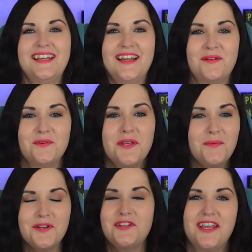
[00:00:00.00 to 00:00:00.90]
I really
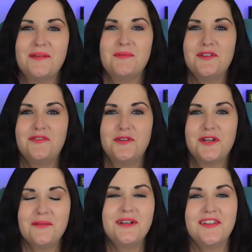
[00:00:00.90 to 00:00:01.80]
appreciate both of you
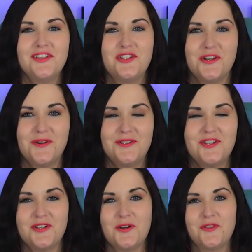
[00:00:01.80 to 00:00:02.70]
coming on the show to
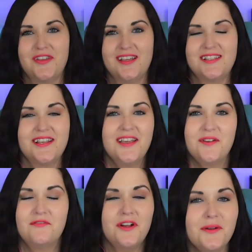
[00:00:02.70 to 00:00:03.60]
show this
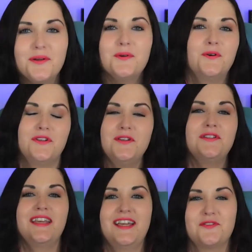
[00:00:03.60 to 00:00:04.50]
very cool use
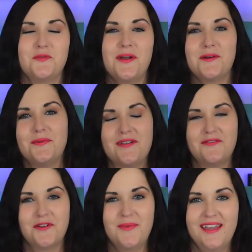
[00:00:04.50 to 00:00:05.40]
case with the Power
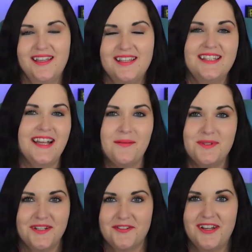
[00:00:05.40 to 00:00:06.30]
Platform and Synapse
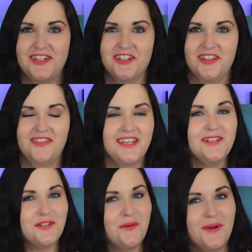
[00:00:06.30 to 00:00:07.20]
integration. Thanks
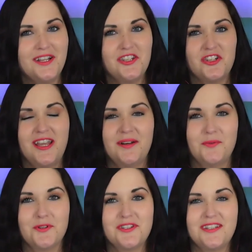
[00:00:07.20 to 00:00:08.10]
so much, and
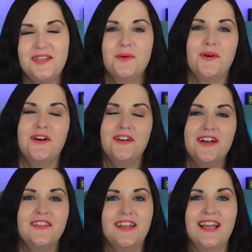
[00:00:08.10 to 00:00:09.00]
we'll see you all
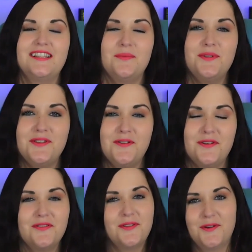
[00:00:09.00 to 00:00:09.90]
on the next episode of
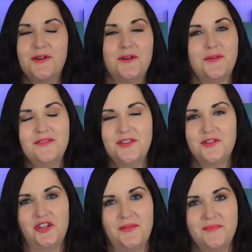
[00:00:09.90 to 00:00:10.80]
the Low Code
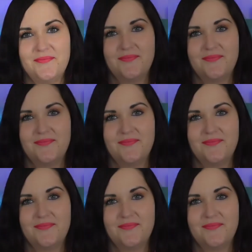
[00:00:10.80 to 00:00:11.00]
Revolution.